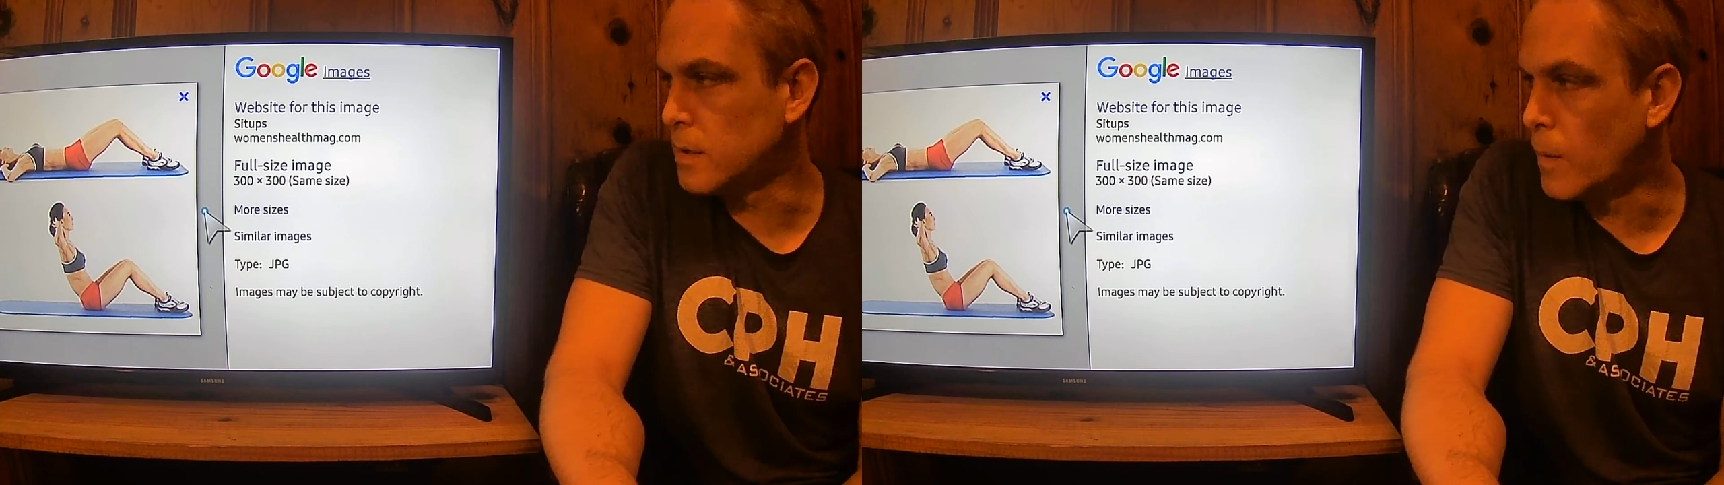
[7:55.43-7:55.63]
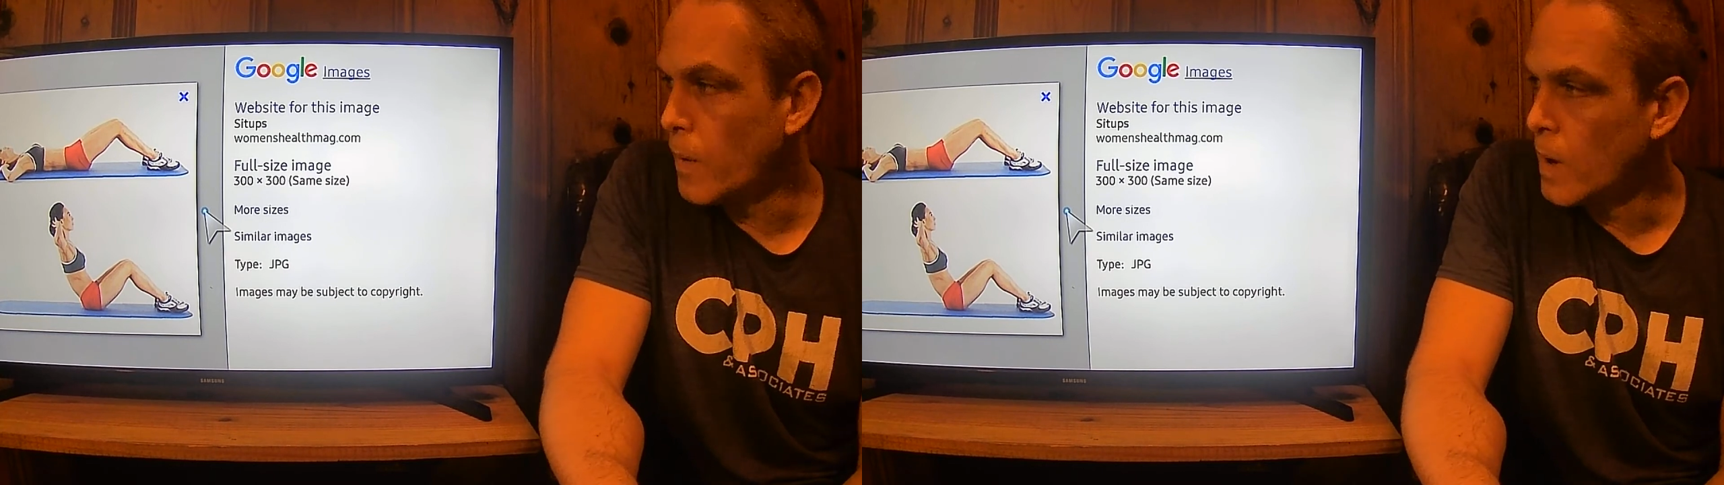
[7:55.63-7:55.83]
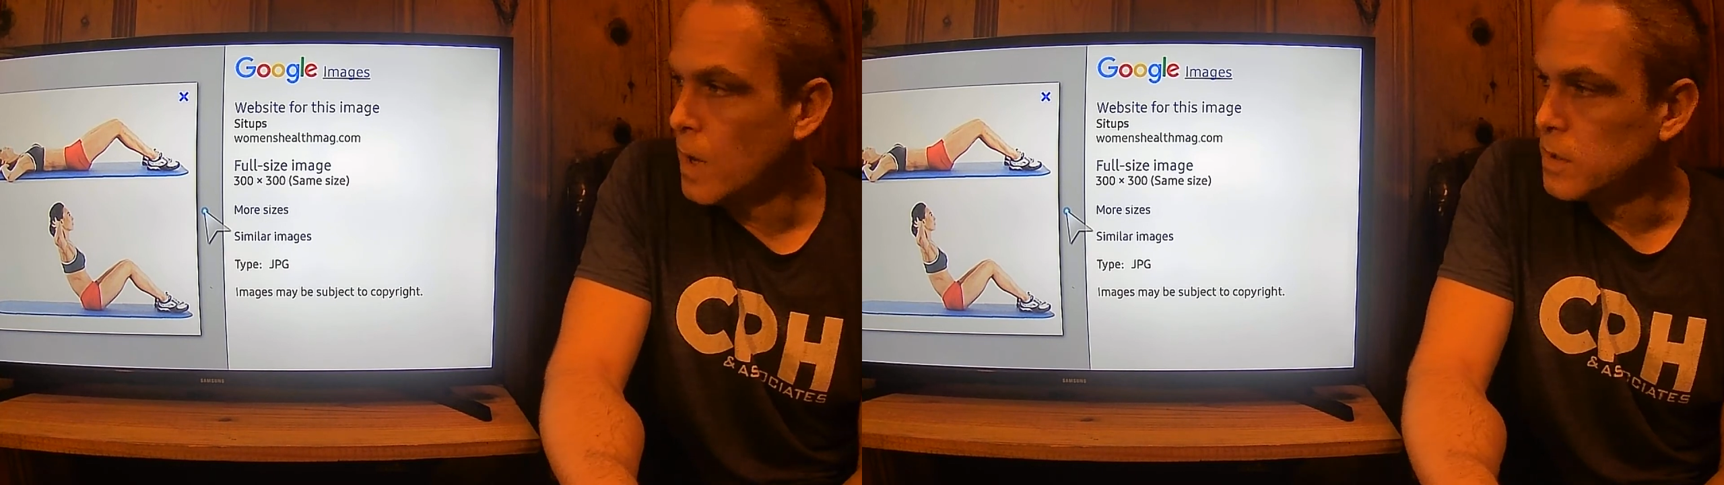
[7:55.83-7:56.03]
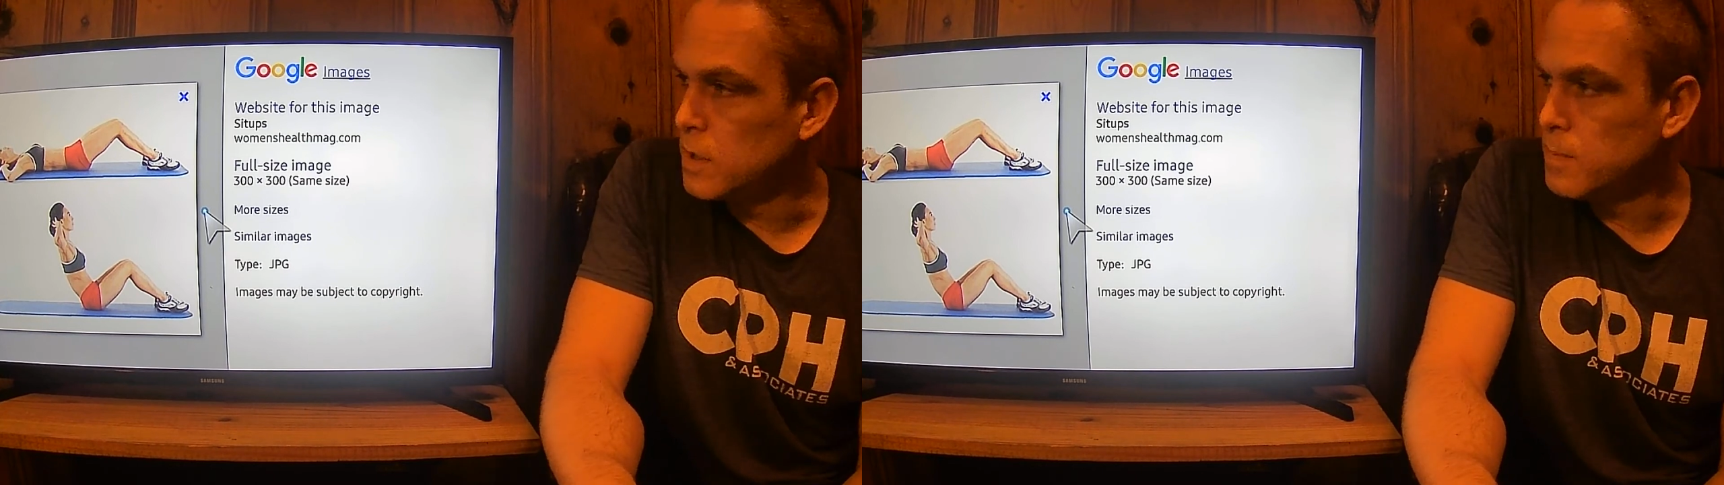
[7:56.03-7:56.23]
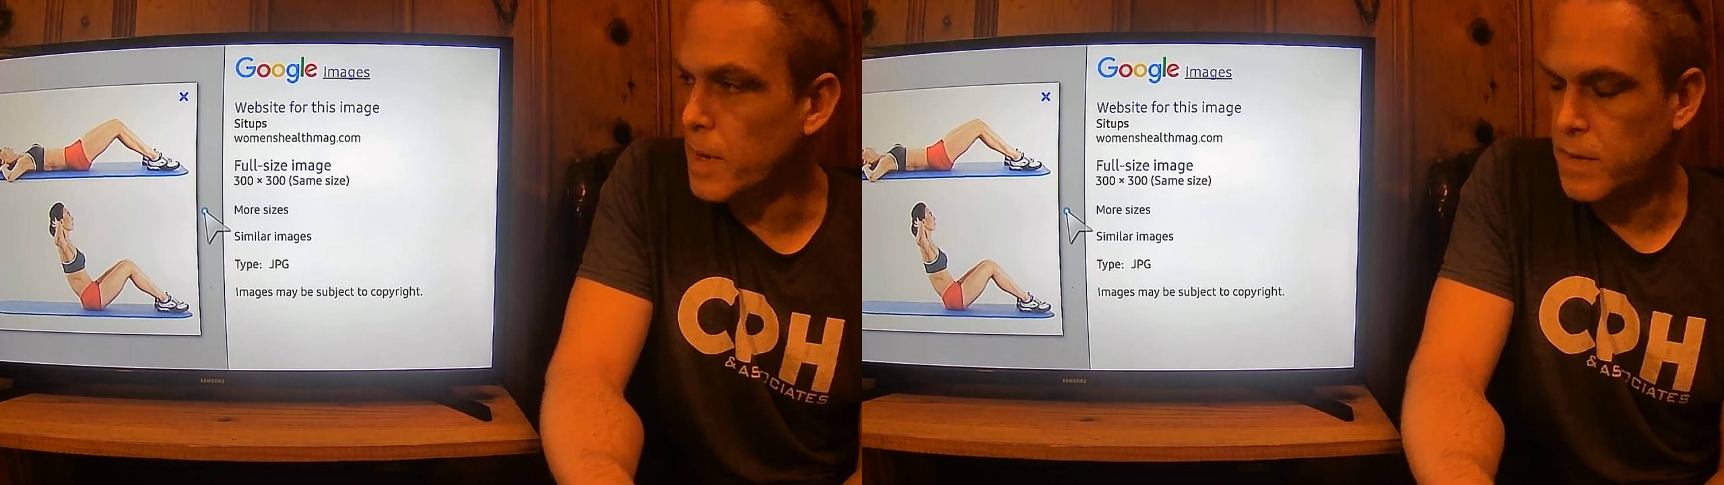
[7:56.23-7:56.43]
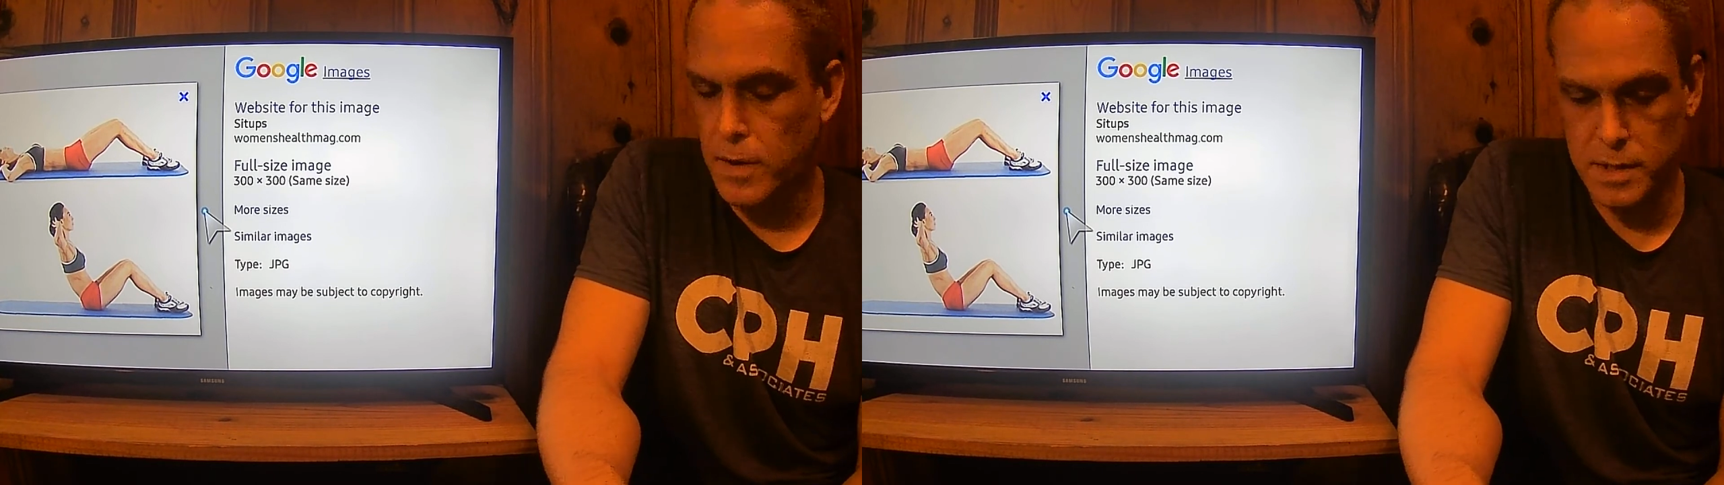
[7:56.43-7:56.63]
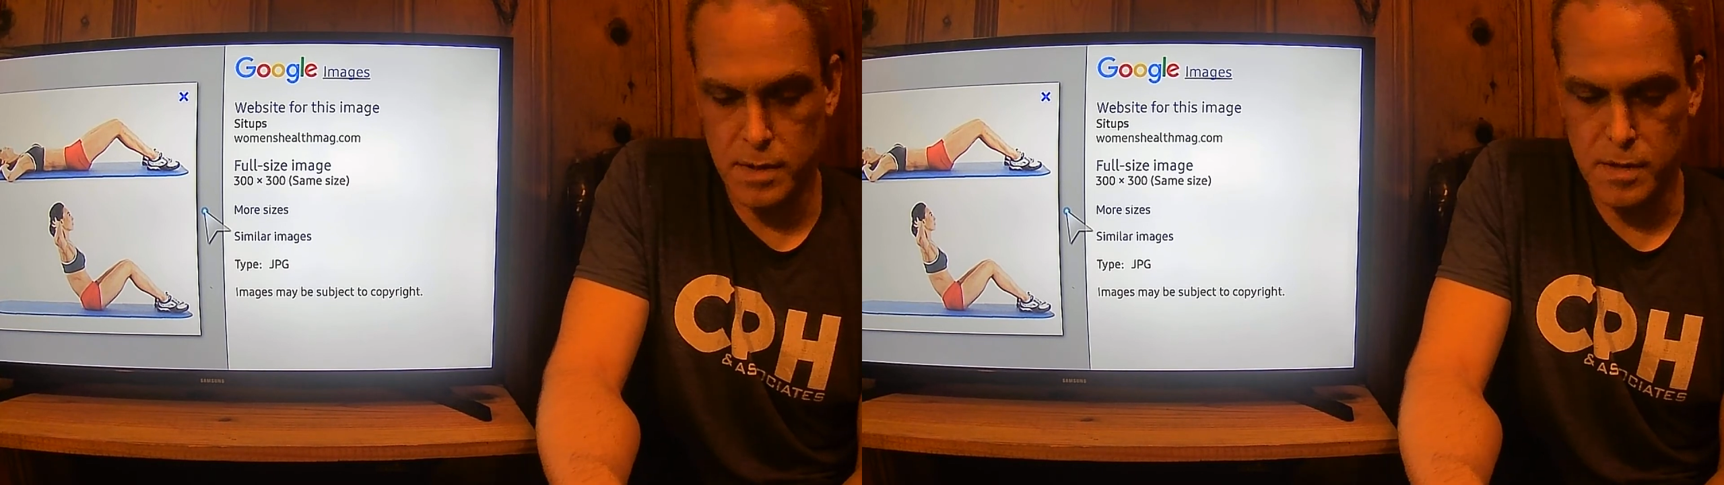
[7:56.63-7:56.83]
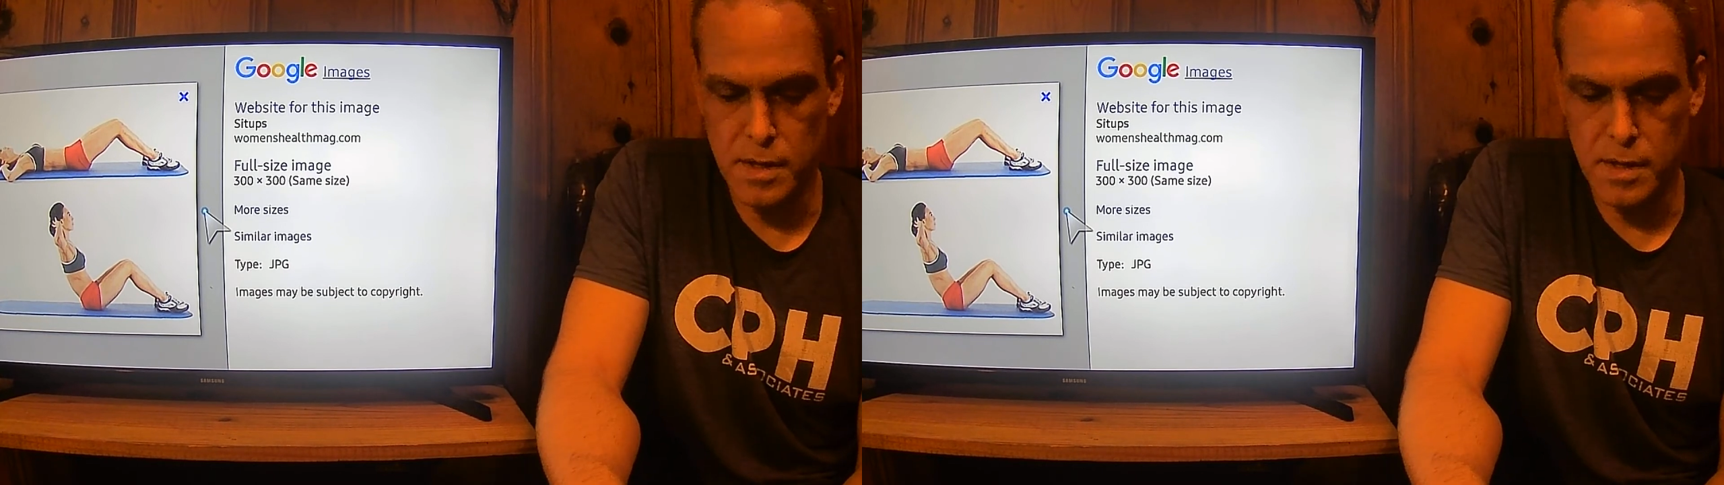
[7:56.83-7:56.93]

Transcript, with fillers: So just my thoughts on